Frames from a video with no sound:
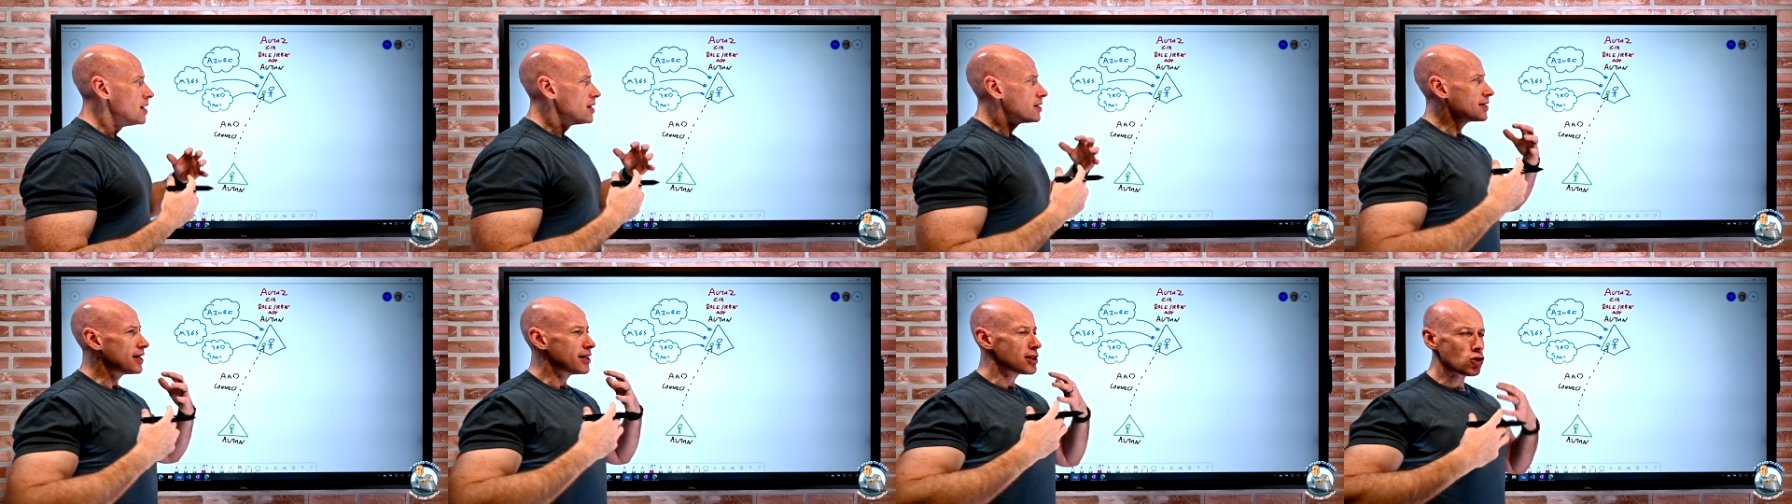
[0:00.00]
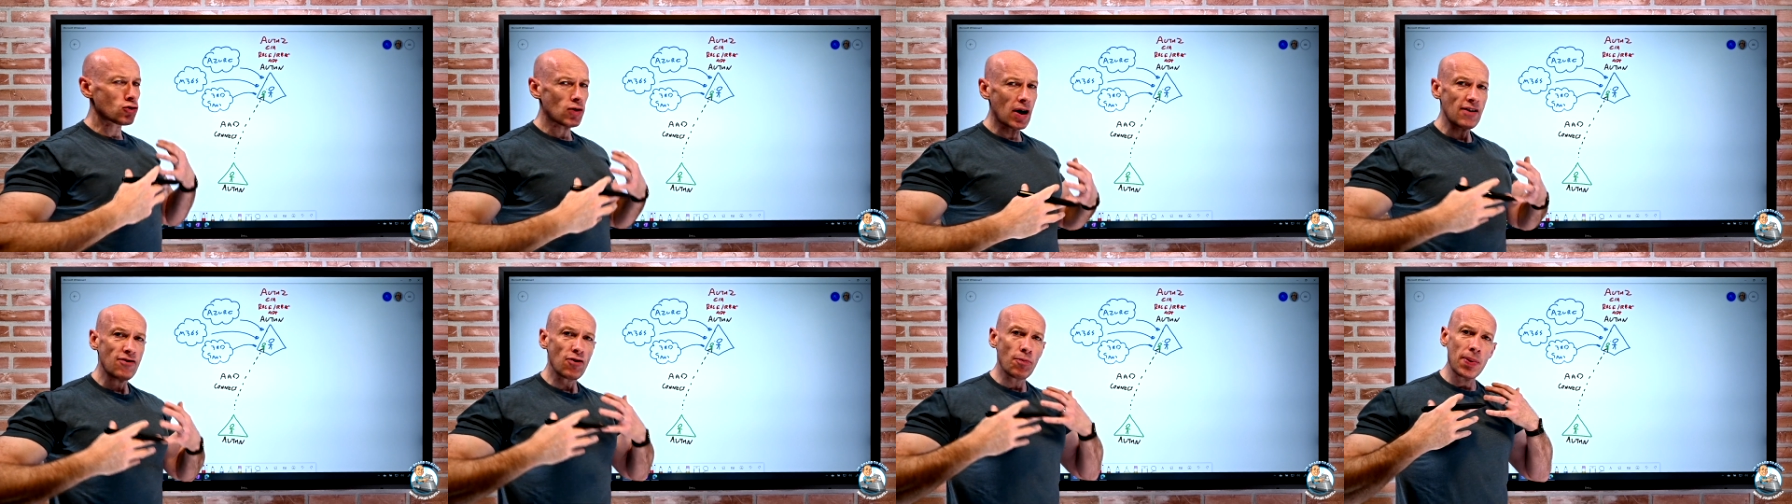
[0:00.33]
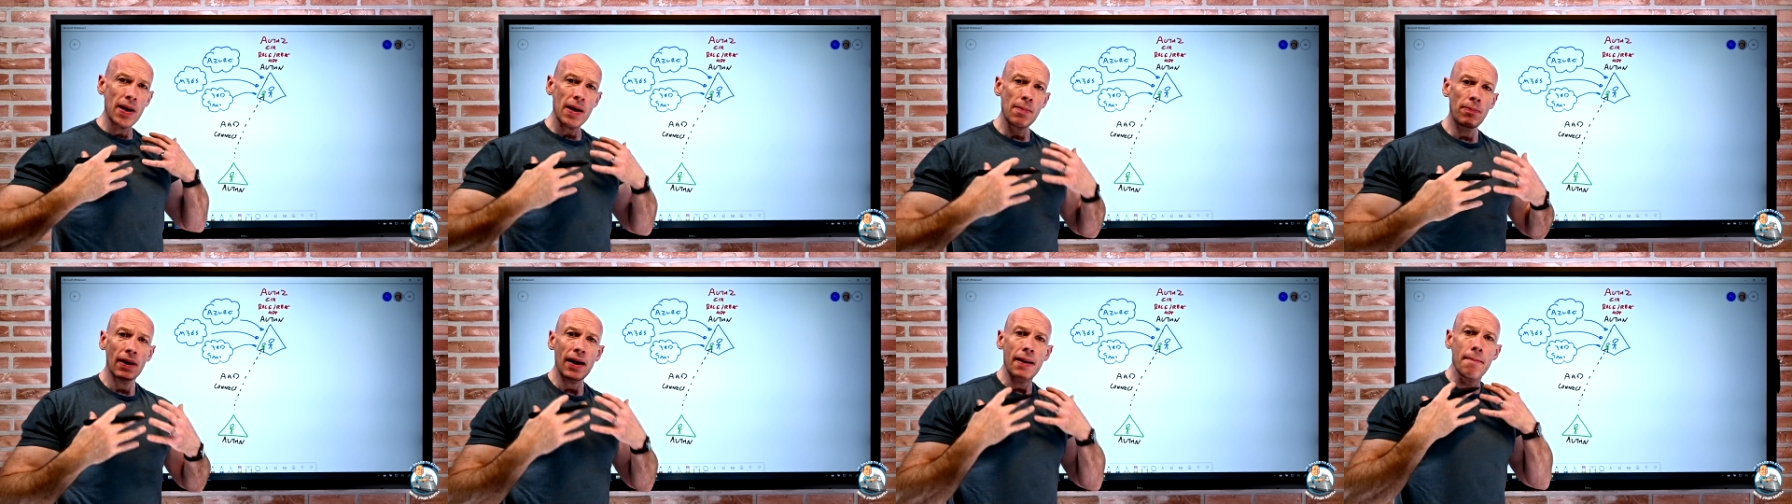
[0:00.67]
So it's great for
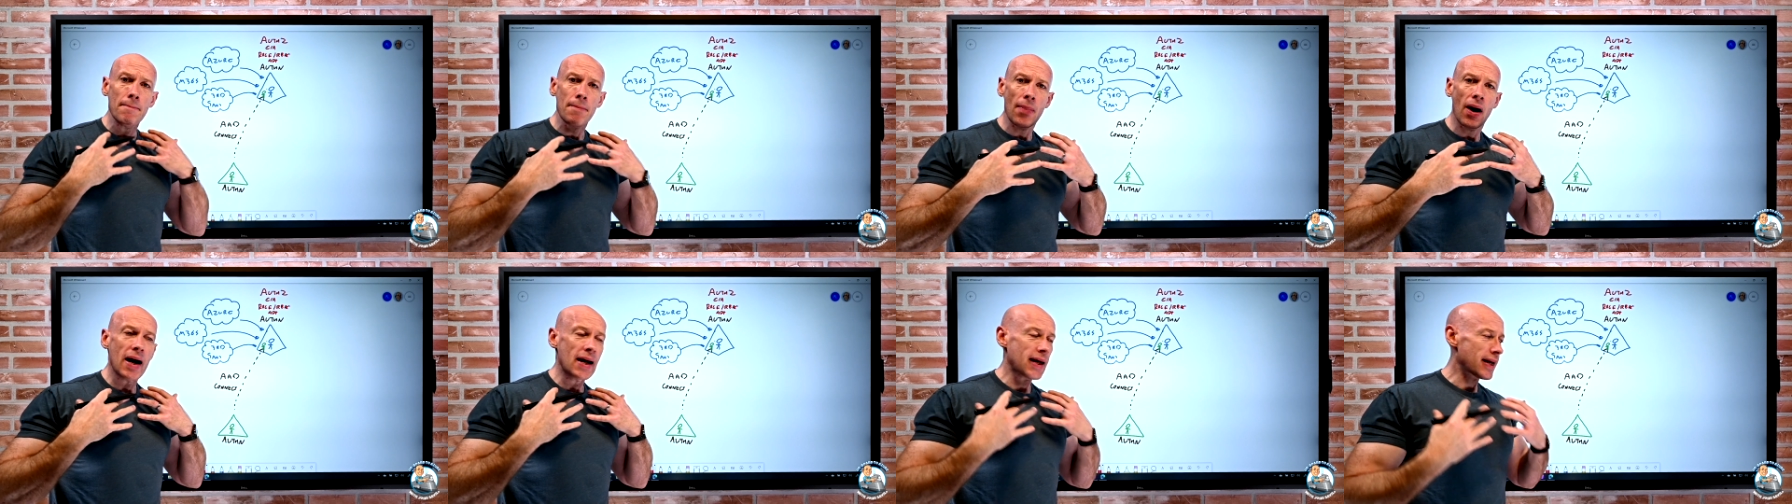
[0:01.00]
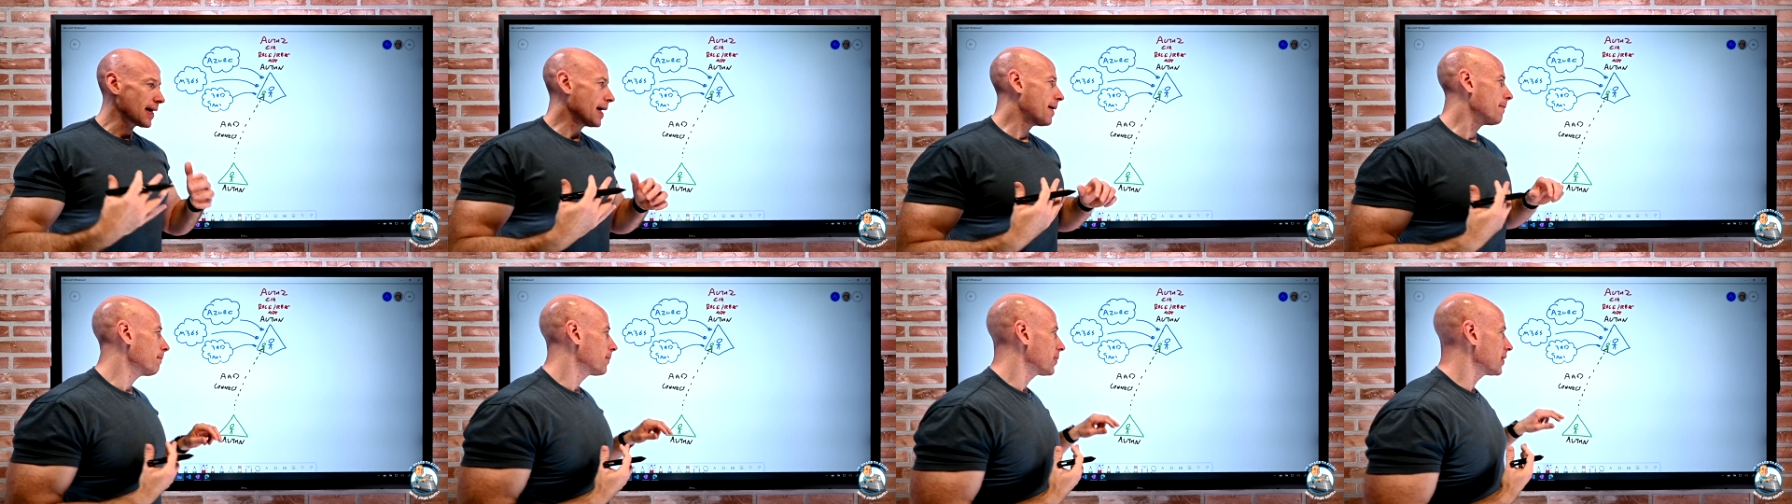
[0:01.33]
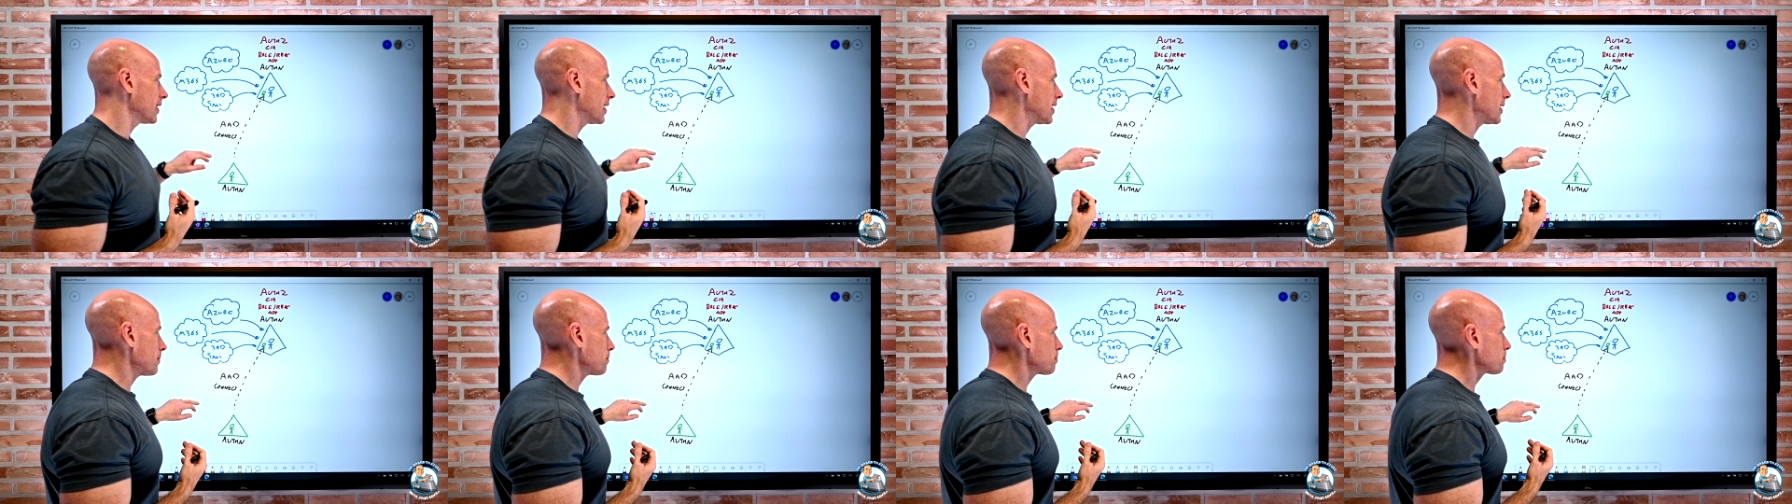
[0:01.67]
people in my
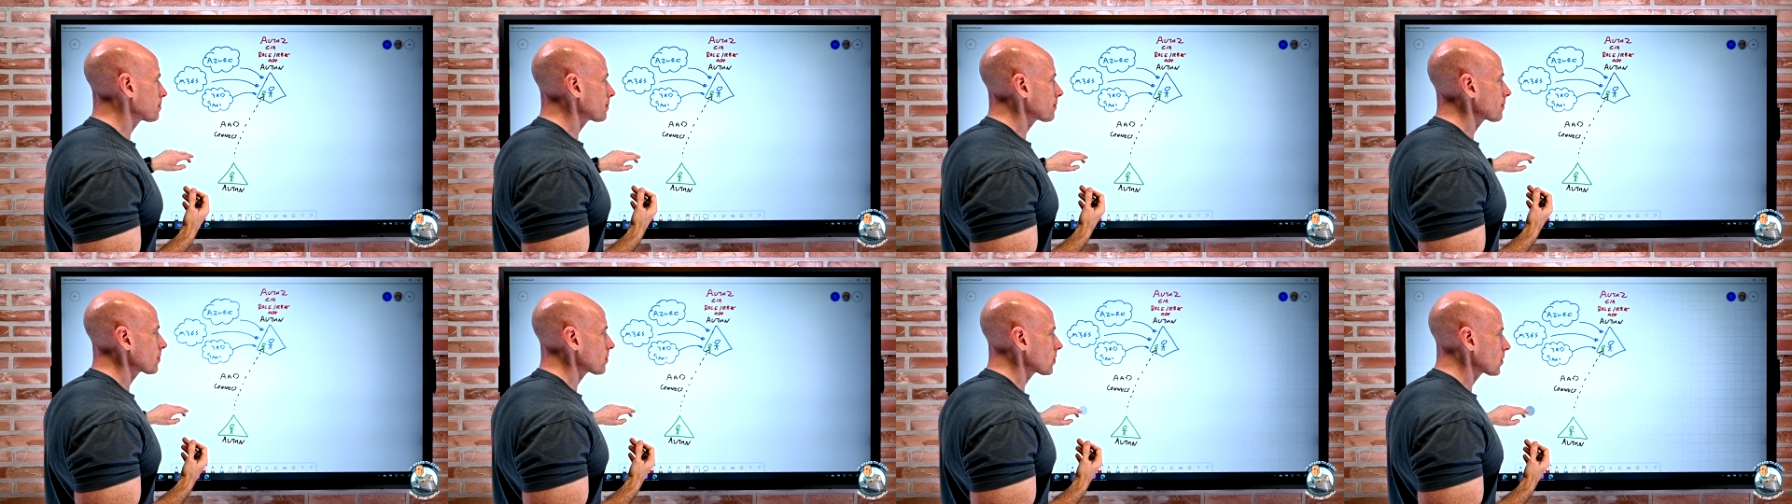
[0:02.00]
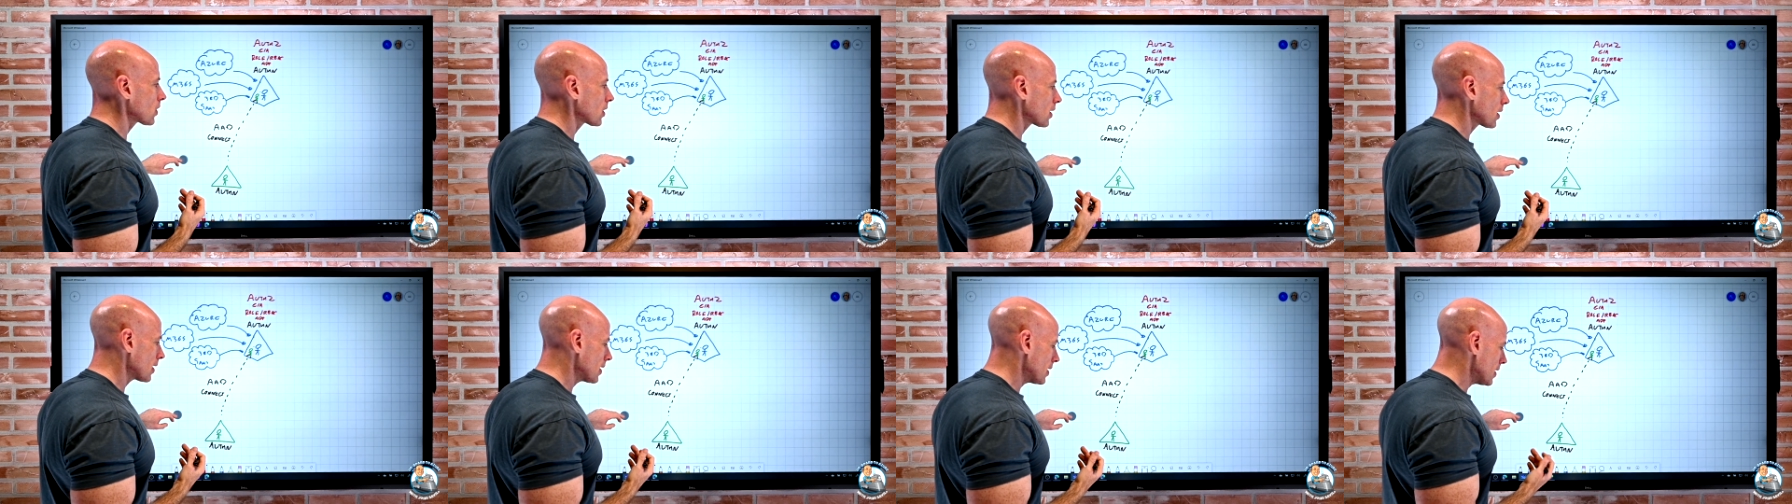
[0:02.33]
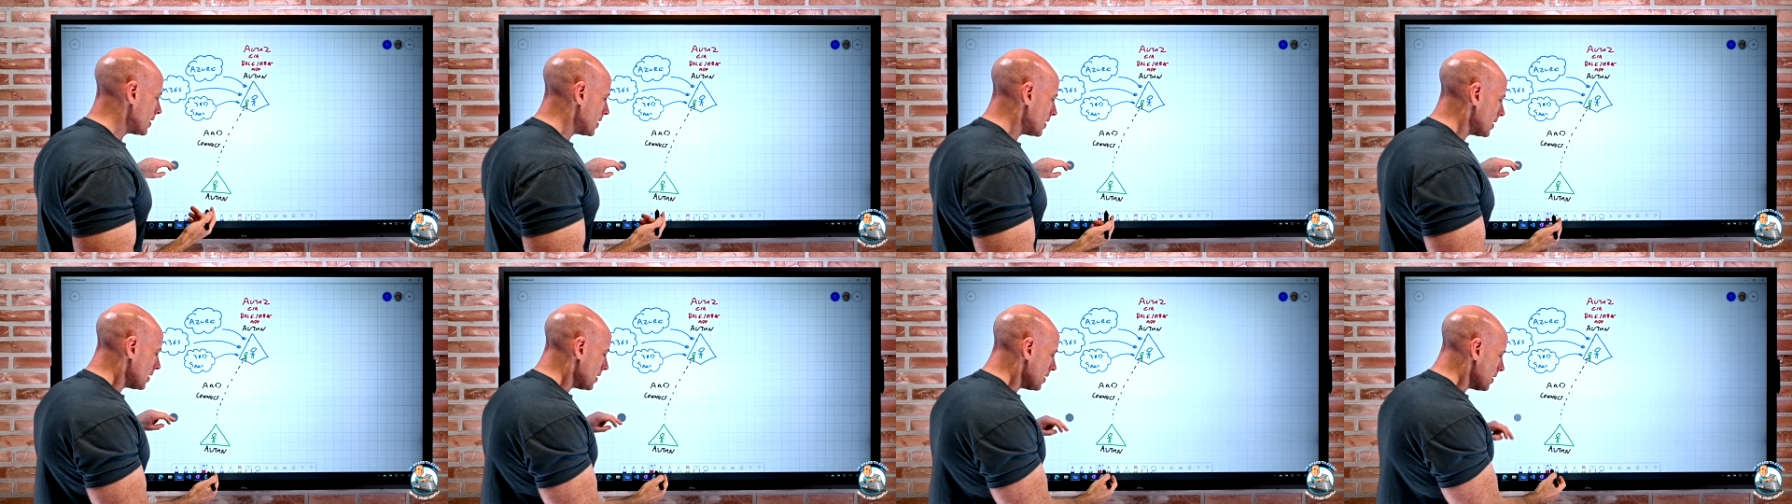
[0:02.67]
company.
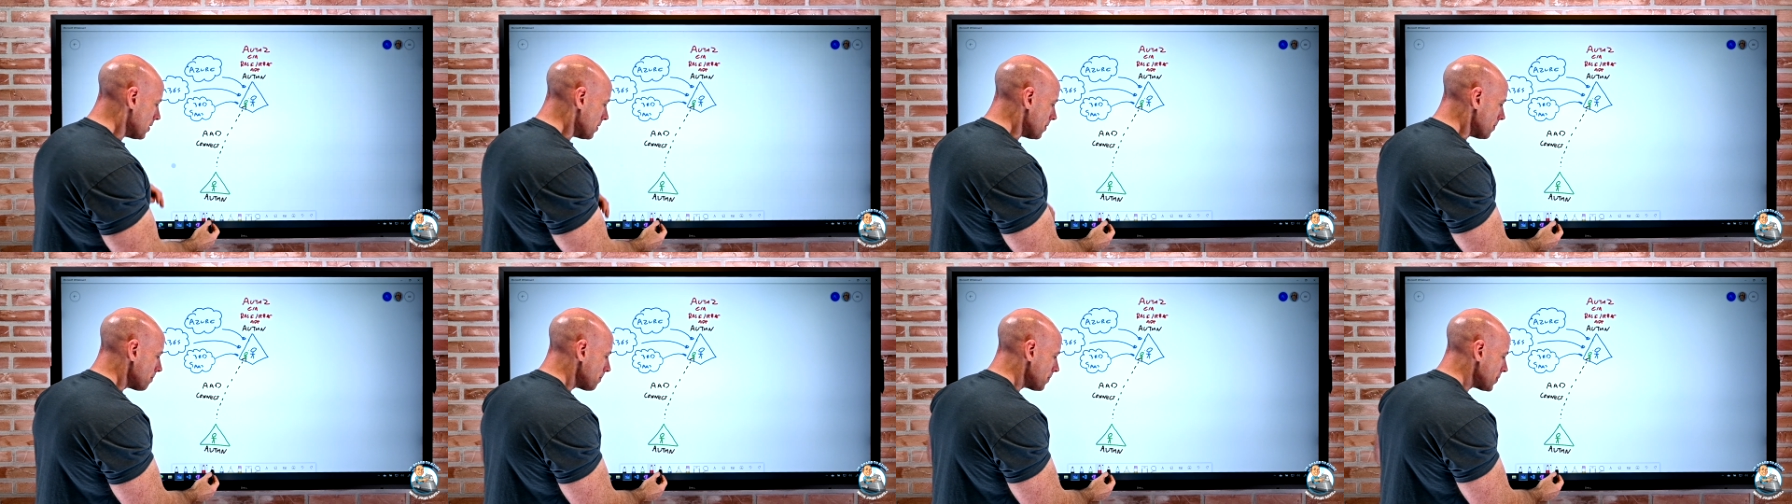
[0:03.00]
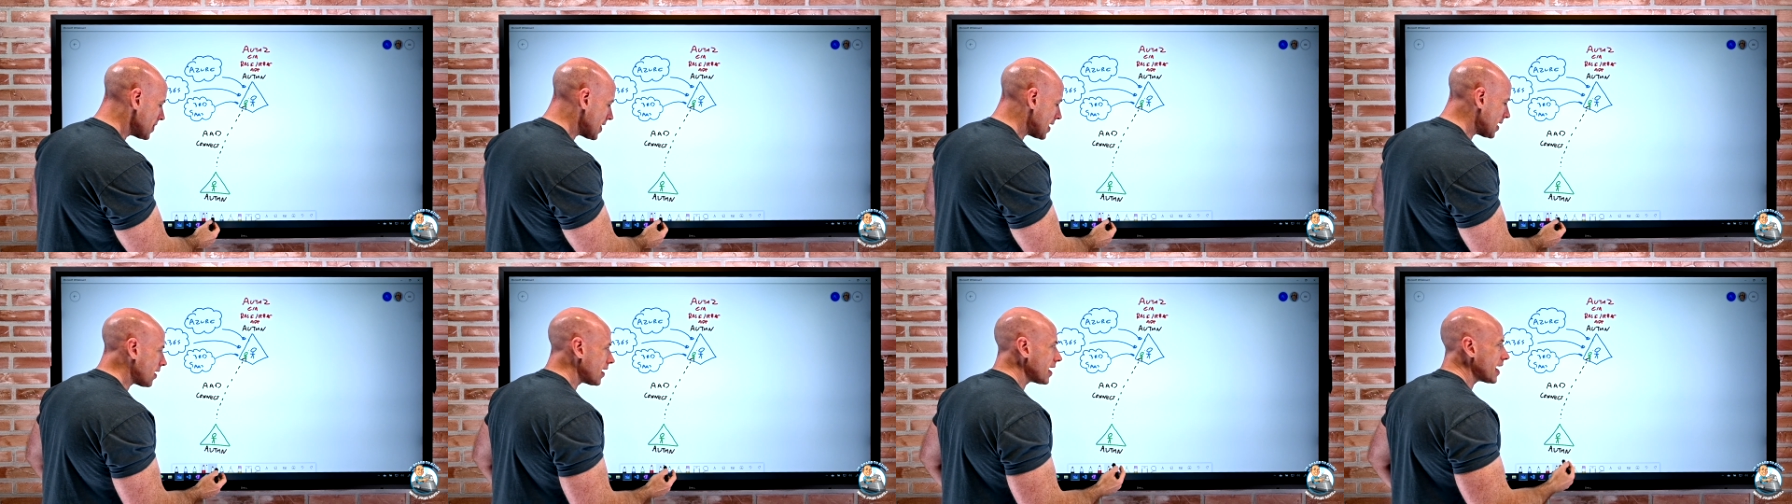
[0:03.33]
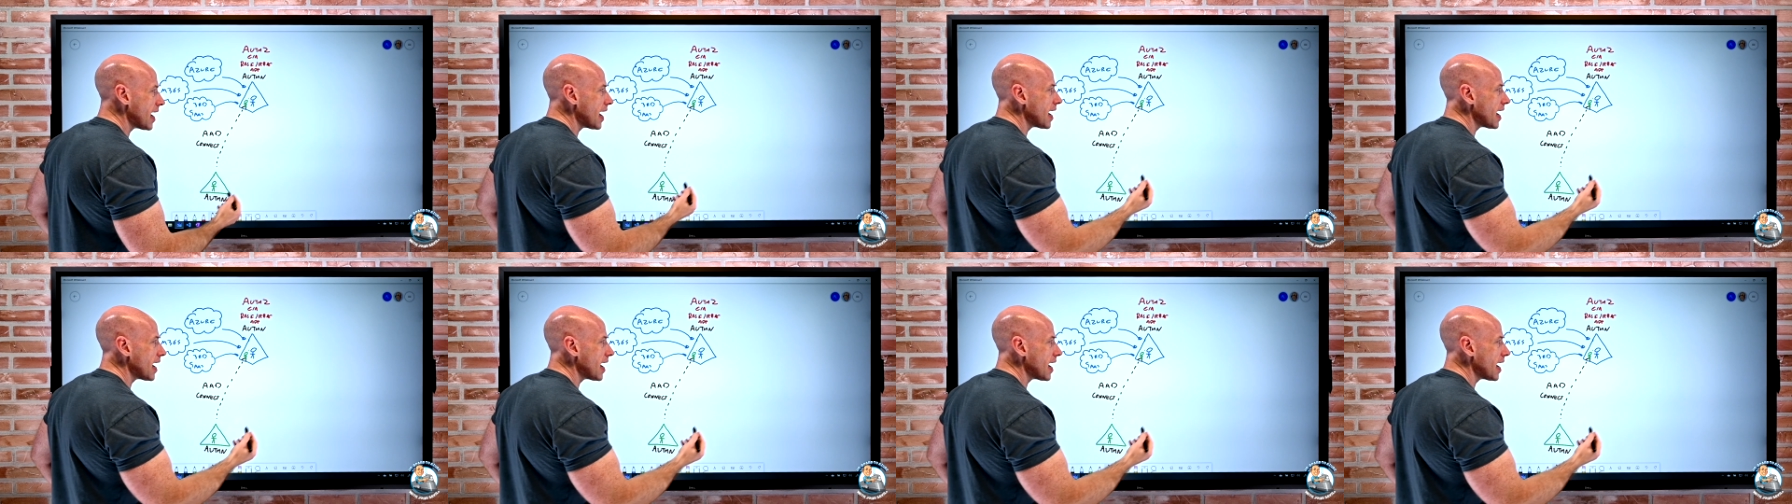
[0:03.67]
But then I